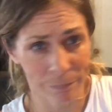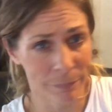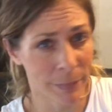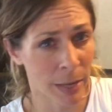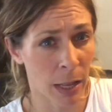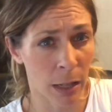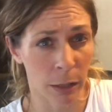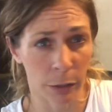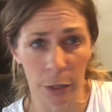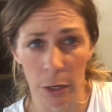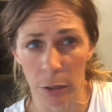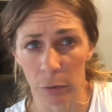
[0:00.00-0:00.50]

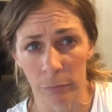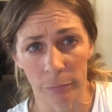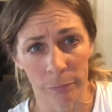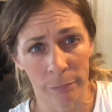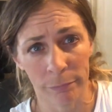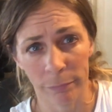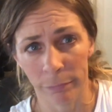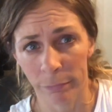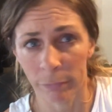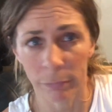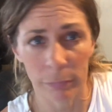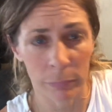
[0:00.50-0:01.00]
Hell no.
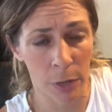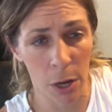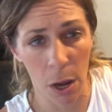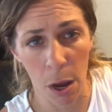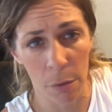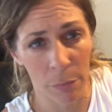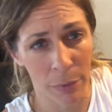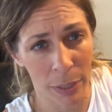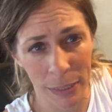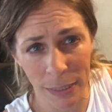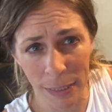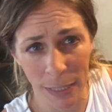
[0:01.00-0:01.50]
No,
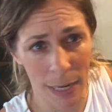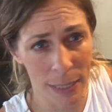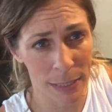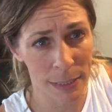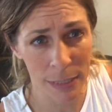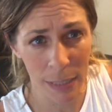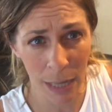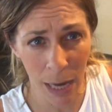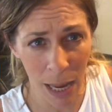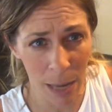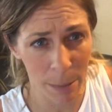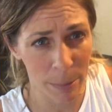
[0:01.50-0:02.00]
it takes
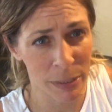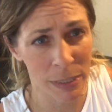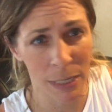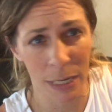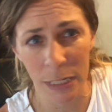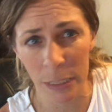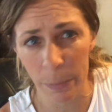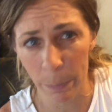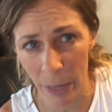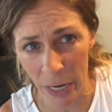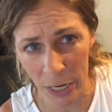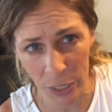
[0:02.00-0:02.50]
time, it
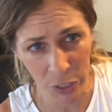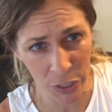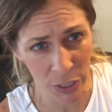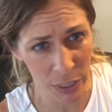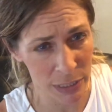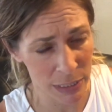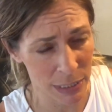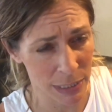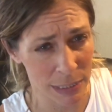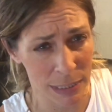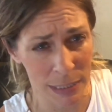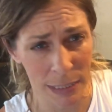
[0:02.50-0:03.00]
takes
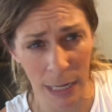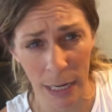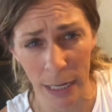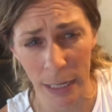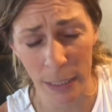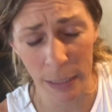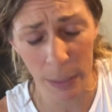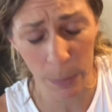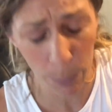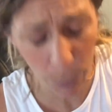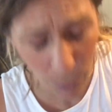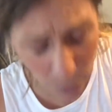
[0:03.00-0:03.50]
patience, it
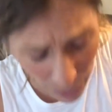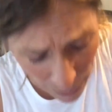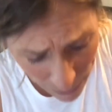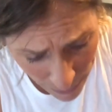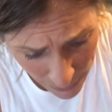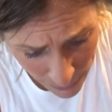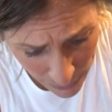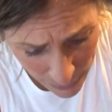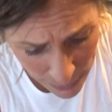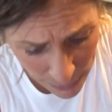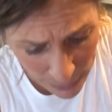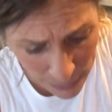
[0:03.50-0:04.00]
takes
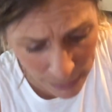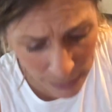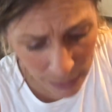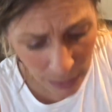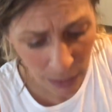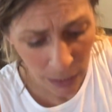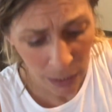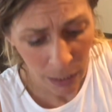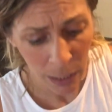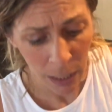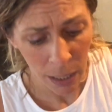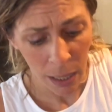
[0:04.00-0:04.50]
practice.
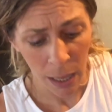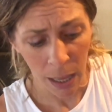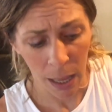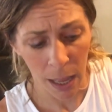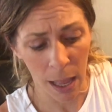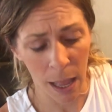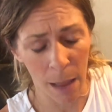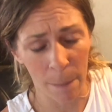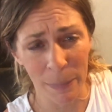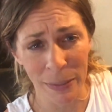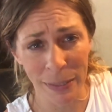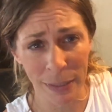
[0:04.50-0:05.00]

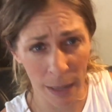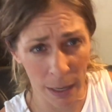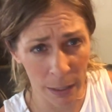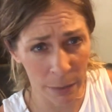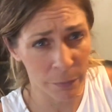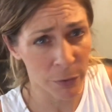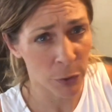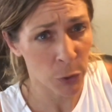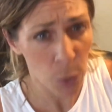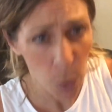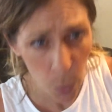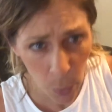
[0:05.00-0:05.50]
It's kind of
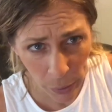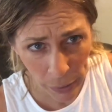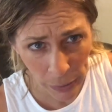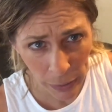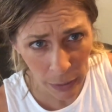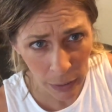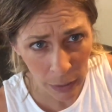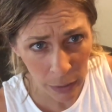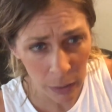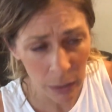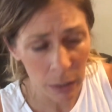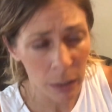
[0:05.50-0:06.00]

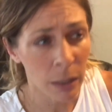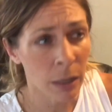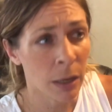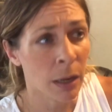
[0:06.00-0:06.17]
annoying.